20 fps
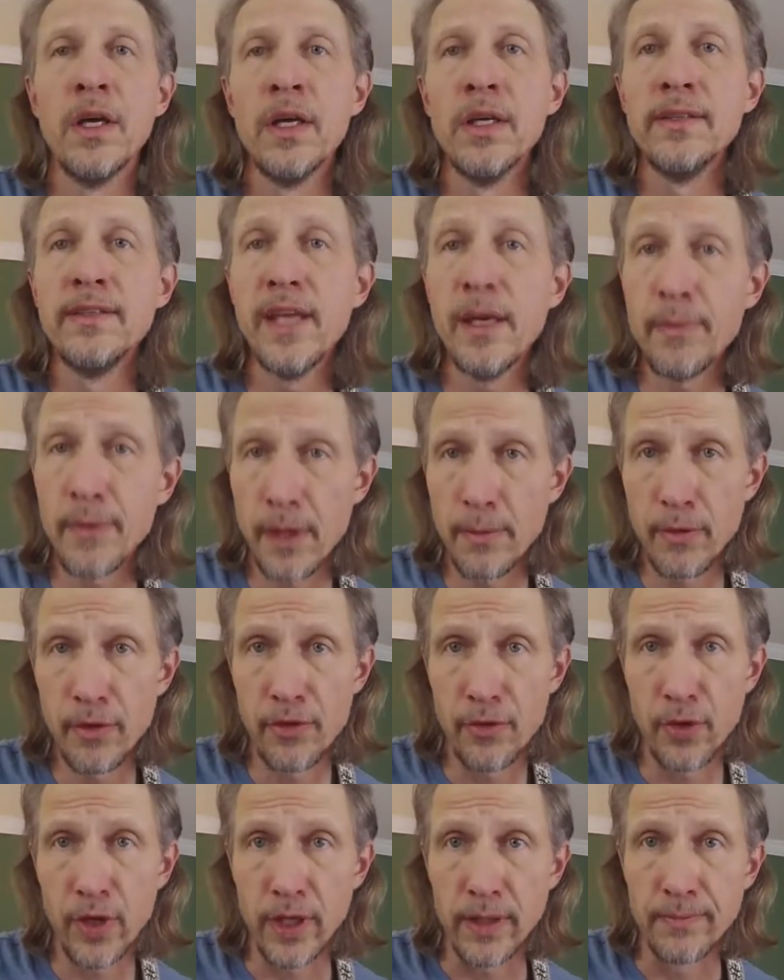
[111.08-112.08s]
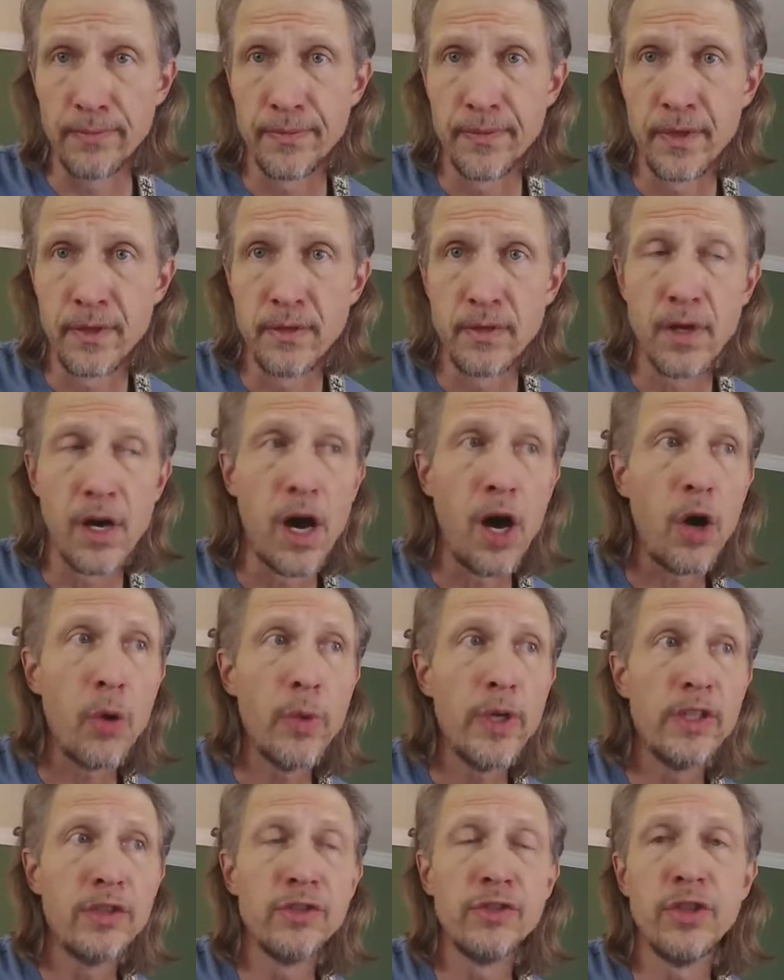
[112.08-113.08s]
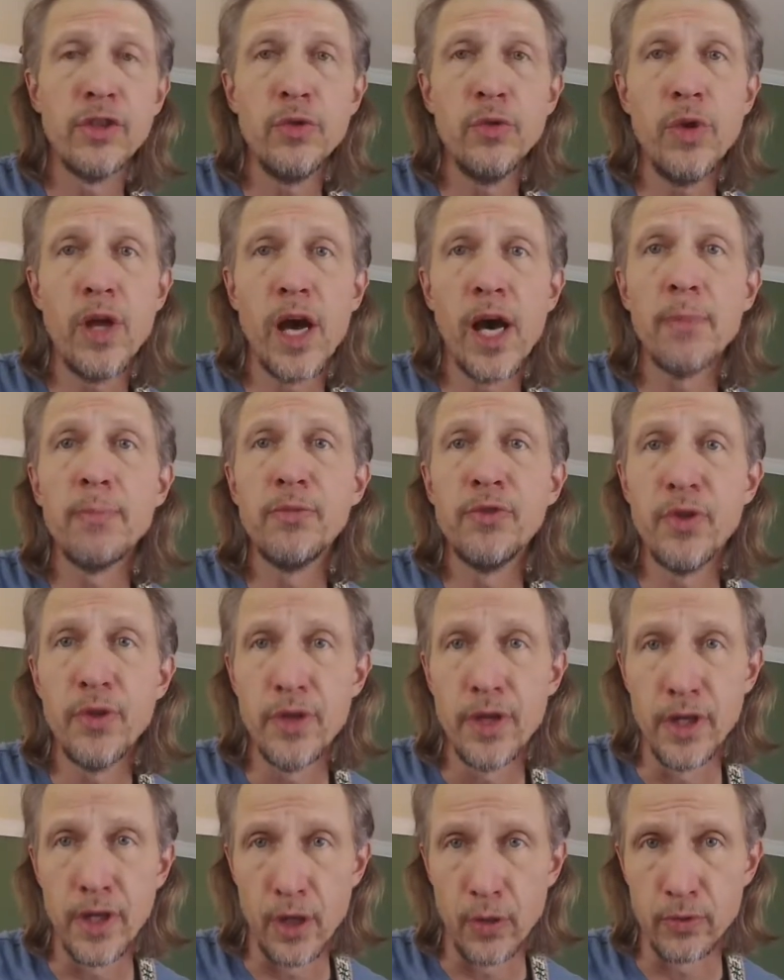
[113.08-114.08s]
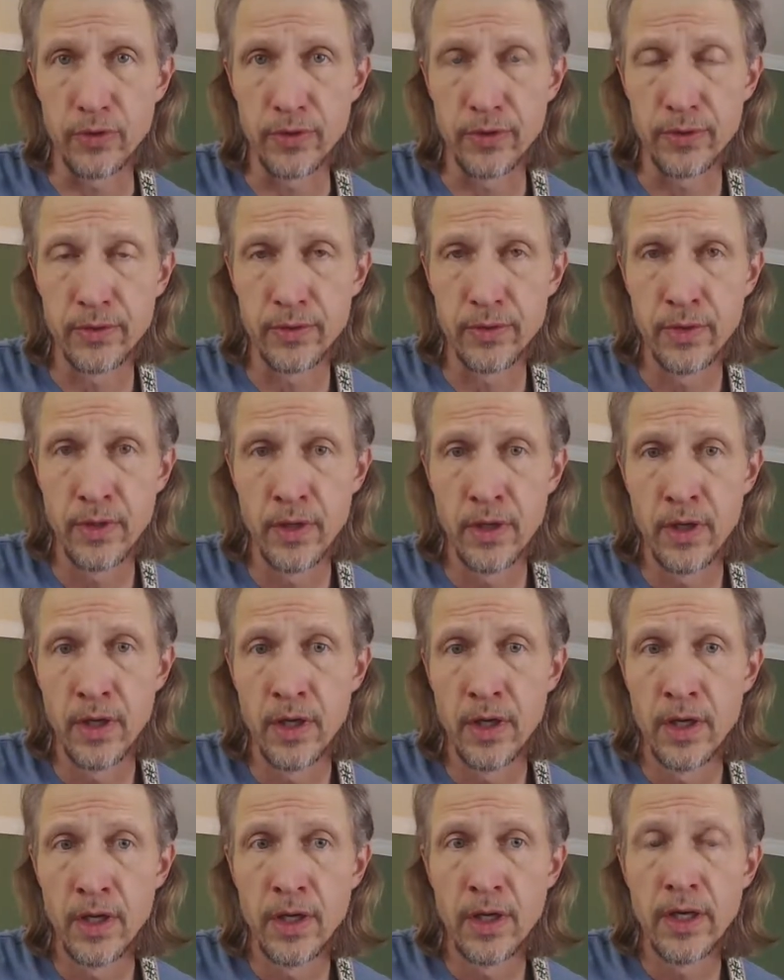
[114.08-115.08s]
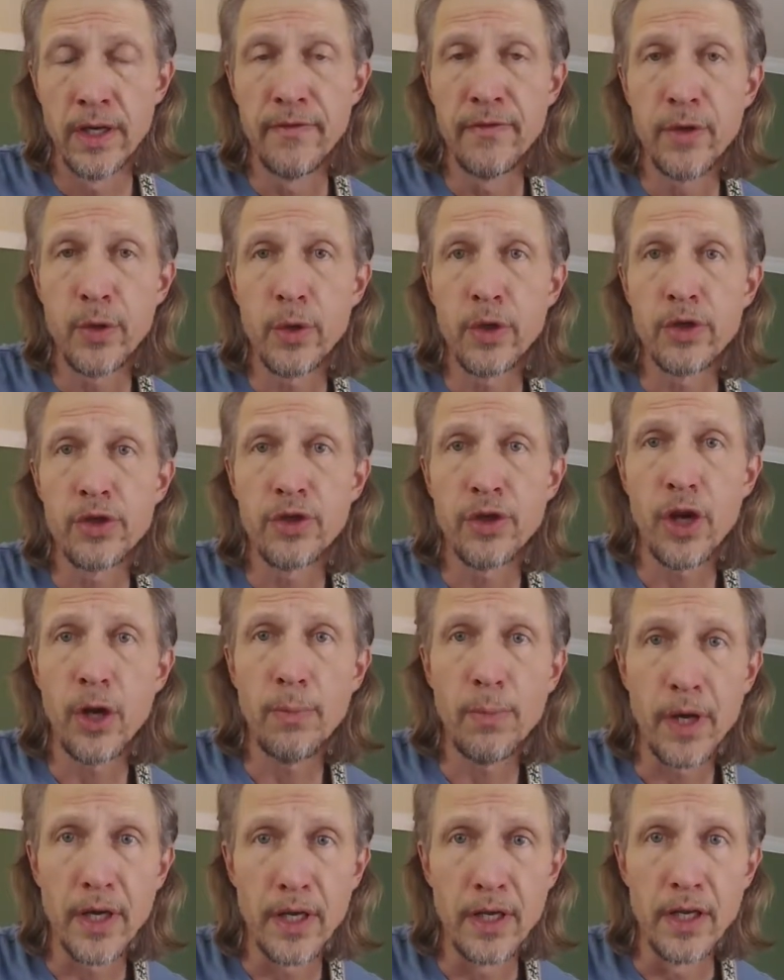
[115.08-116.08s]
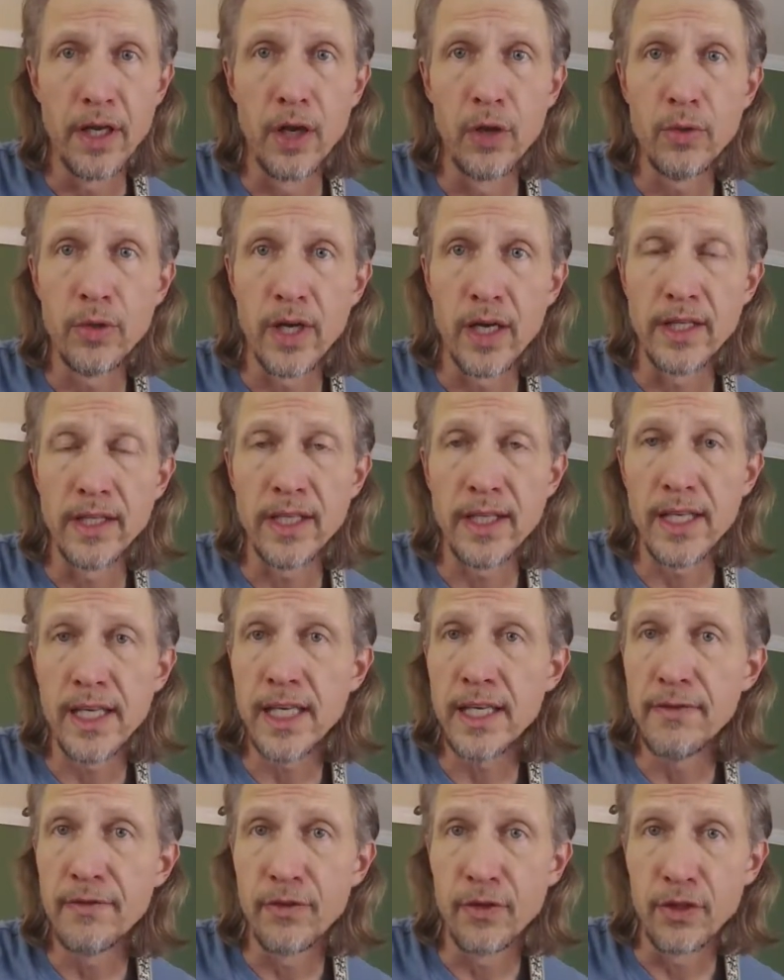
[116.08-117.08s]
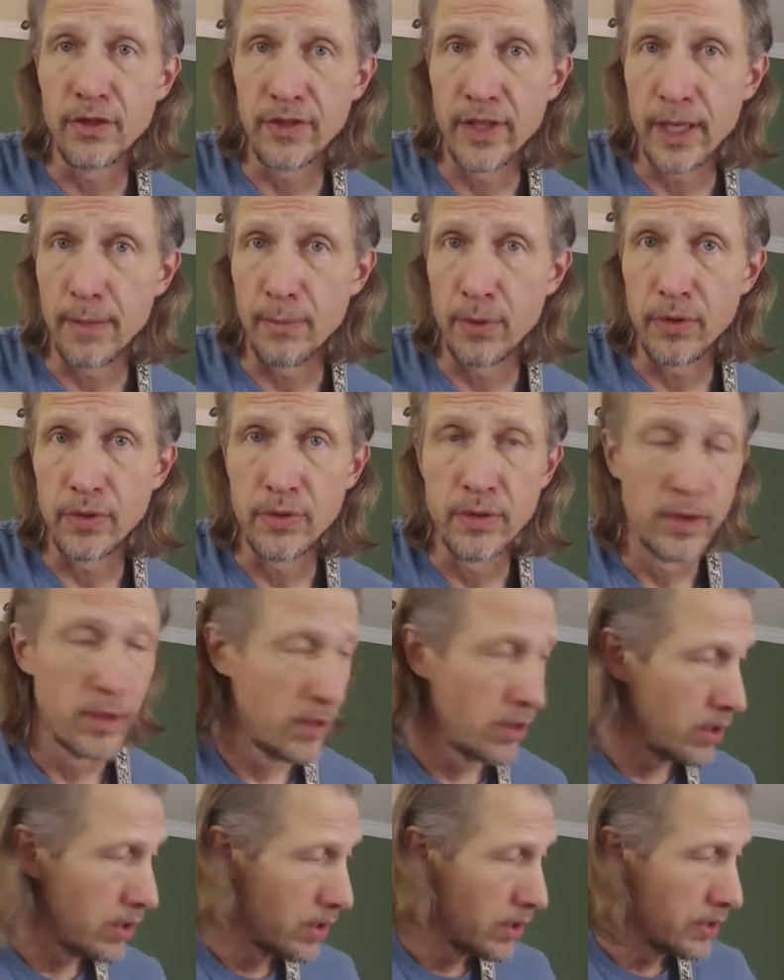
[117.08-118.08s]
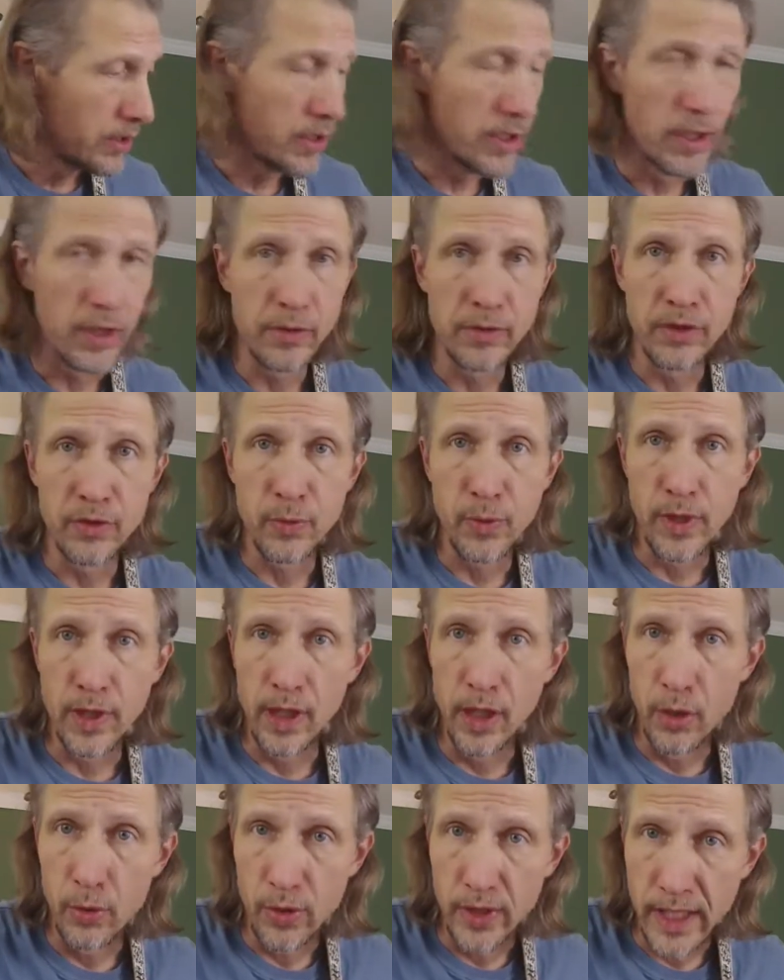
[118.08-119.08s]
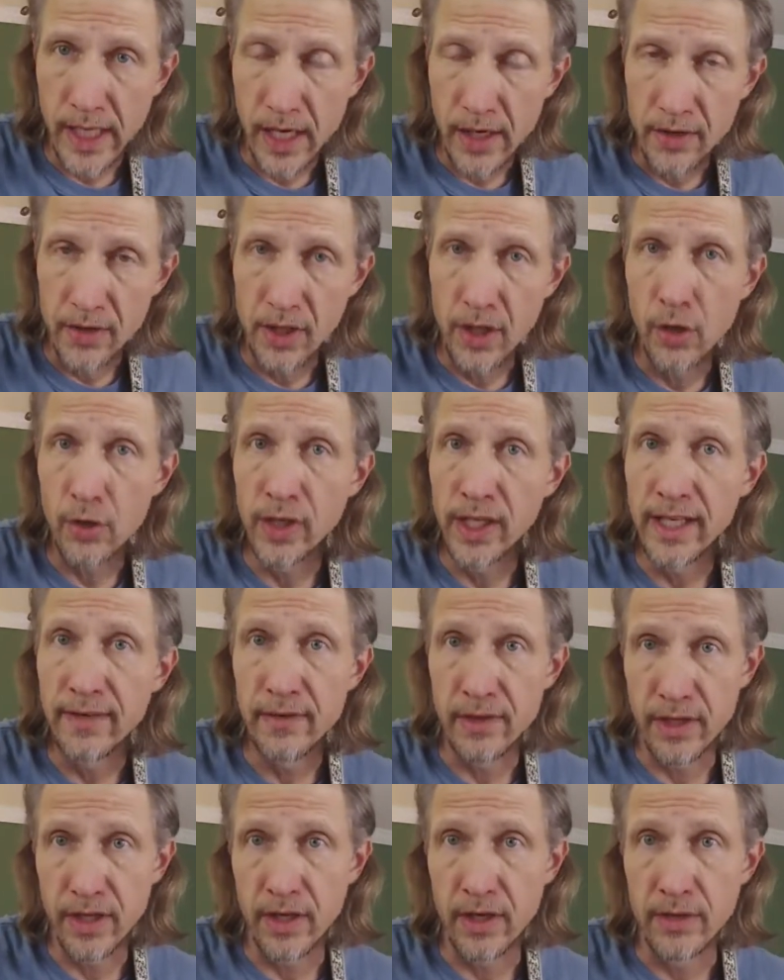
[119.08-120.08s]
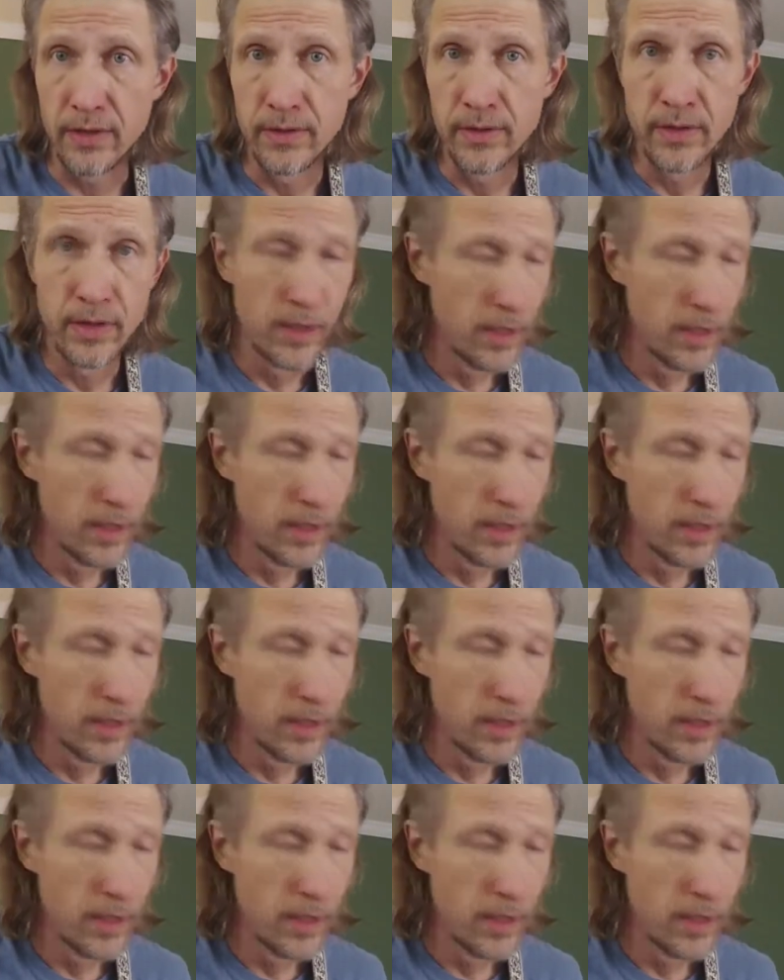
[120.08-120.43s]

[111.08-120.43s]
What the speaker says: Tip number 3, always tune up to the note. If you are sharp on the note, on the E for example, you don't just want to lower it down to the note and leave it there.